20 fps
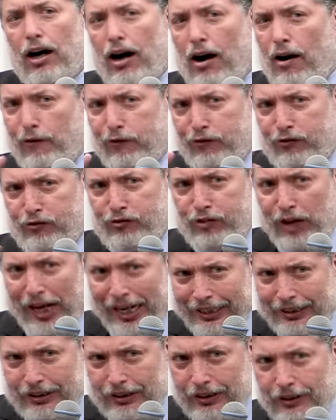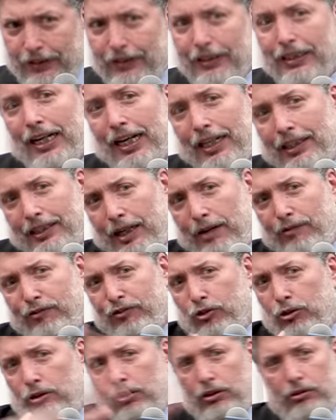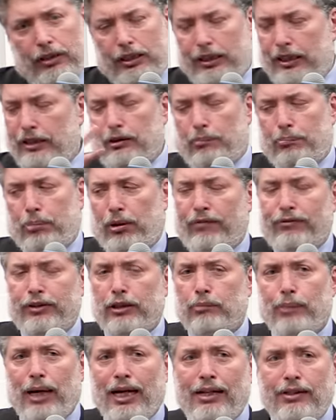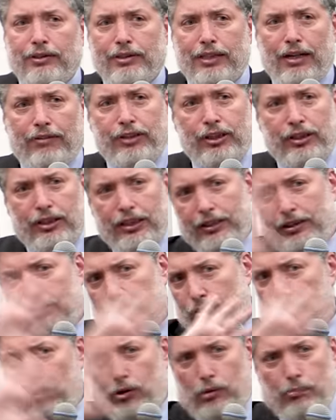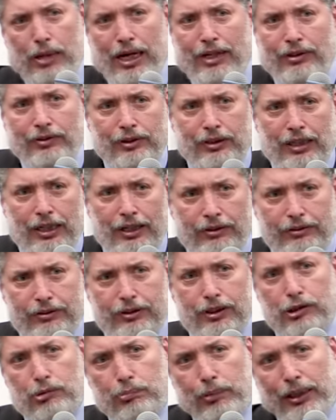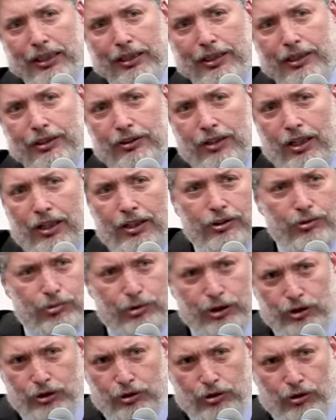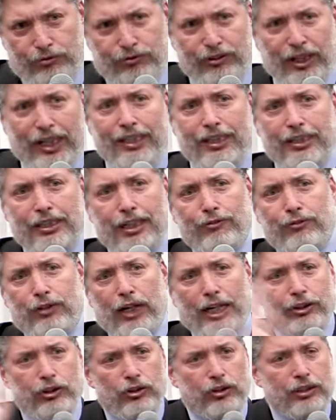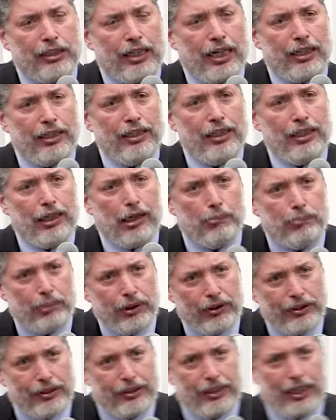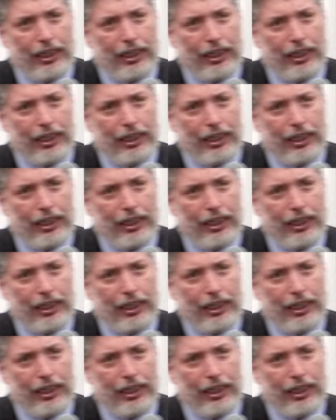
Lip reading: are fake, and therefore it's a perfect balance. Everything is all balanced out. They're speaking in tongues, which is all fake, and therefore angels are not appearing to